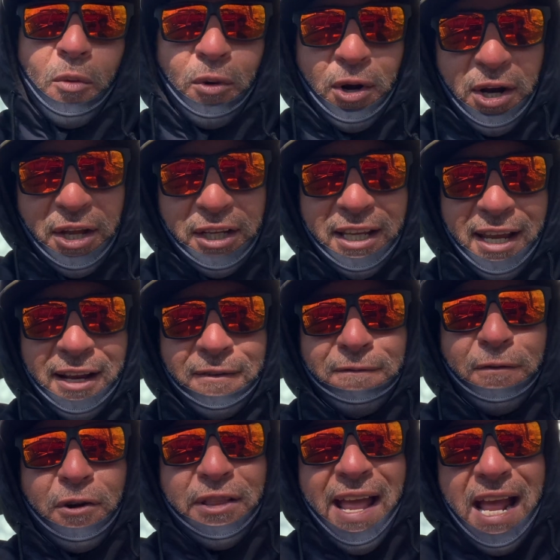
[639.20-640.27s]
We're looking
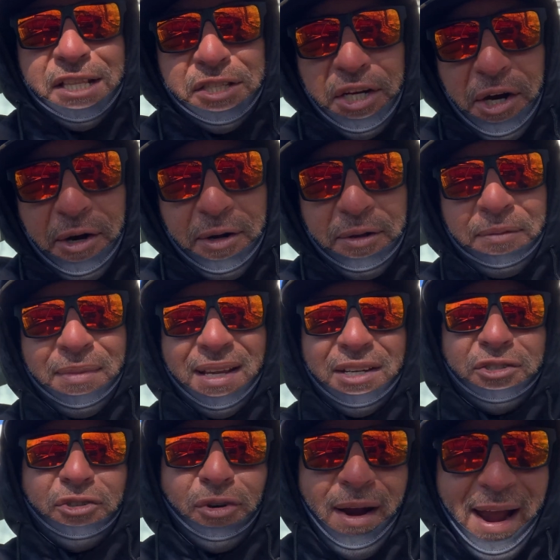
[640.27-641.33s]
for that
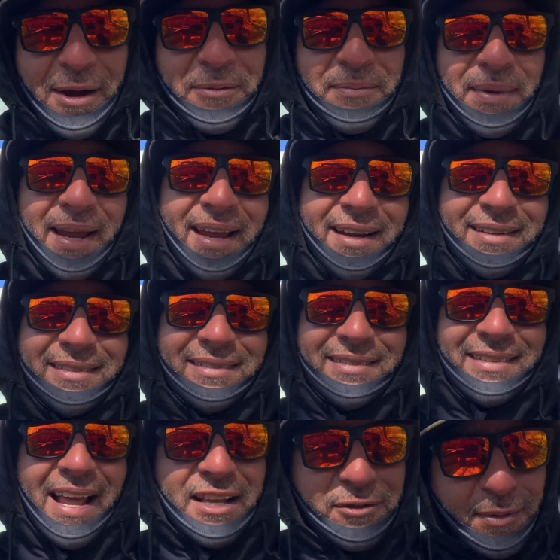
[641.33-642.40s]
tournament trout, man.
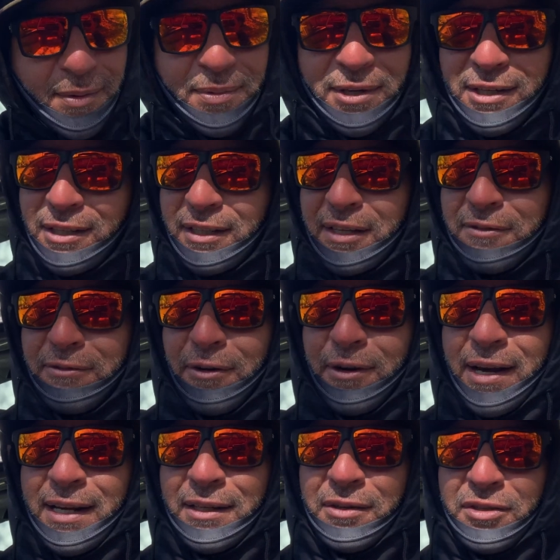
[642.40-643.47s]
That's what we're looking for,
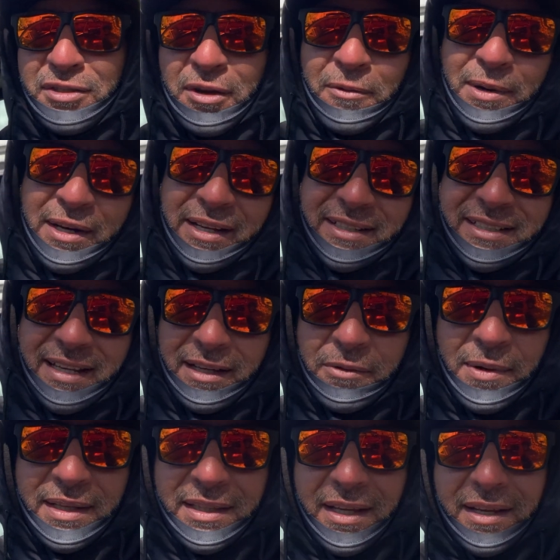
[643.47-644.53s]
anglers. So we're gonna stick
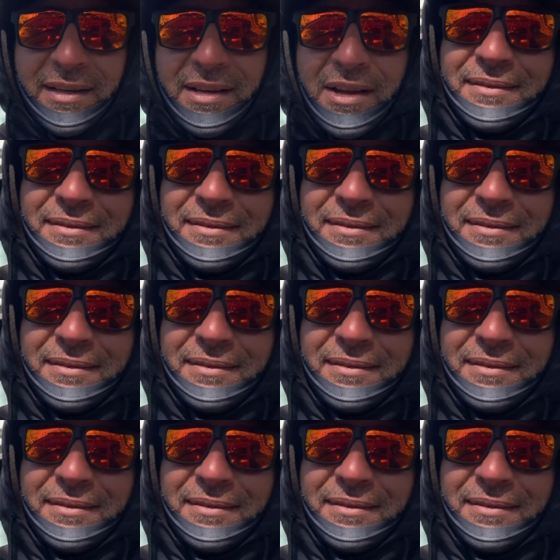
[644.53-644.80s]
with it.